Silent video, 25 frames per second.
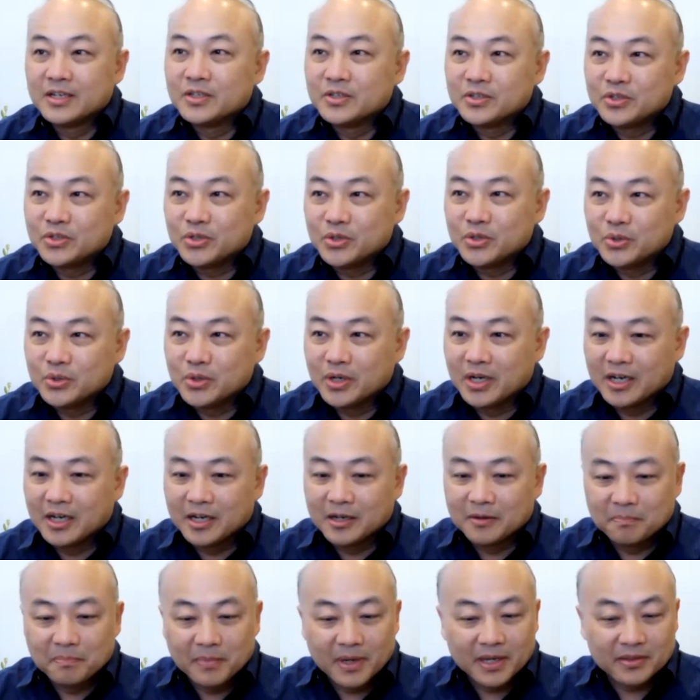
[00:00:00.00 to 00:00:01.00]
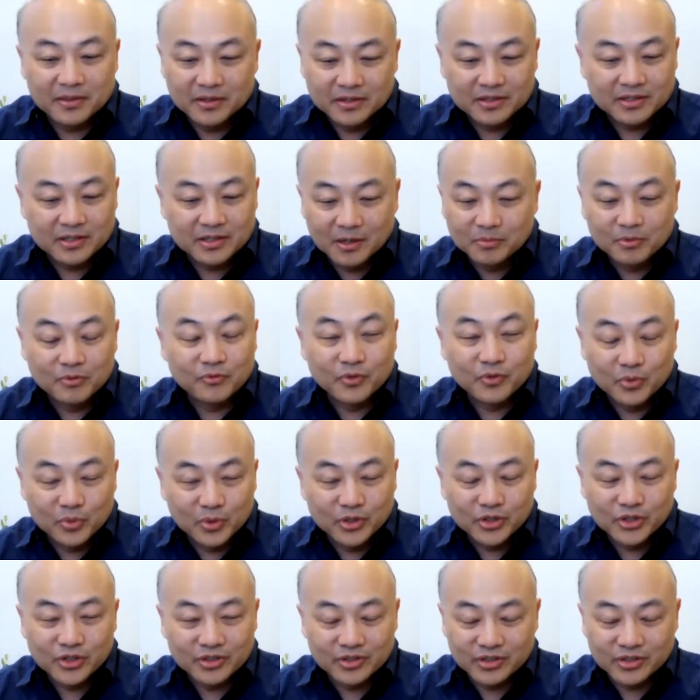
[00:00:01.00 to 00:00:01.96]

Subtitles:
to make this come to fruition.